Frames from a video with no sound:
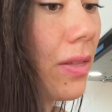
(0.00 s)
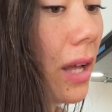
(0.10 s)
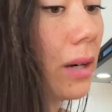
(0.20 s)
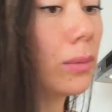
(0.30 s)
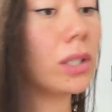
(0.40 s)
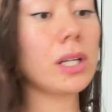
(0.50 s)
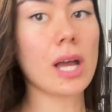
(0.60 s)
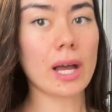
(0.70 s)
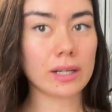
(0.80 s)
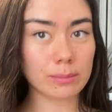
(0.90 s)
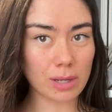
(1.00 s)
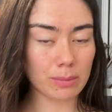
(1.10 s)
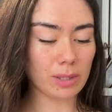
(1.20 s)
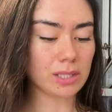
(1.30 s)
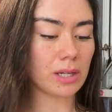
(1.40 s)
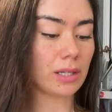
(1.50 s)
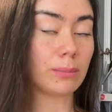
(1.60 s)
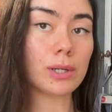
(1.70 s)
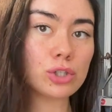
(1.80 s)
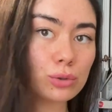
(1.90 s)
then I'm gonna add in my maitake
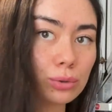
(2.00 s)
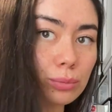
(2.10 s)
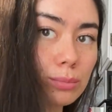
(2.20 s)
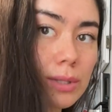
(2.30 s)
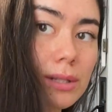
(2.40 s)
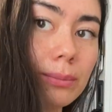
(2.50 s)
mushrooms.